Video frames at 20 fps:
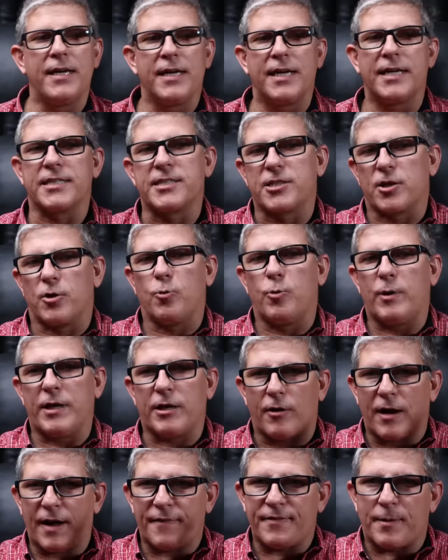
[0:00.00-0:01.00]
and so we
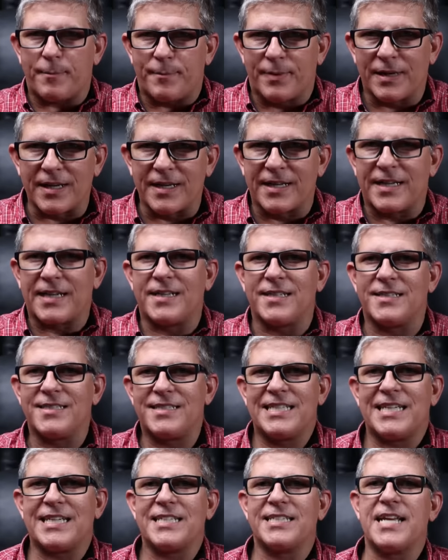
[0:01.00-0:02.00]
don't have the ability to
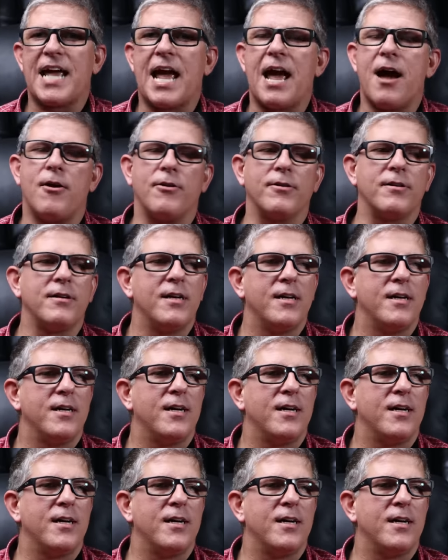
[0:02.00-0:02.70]
dig down.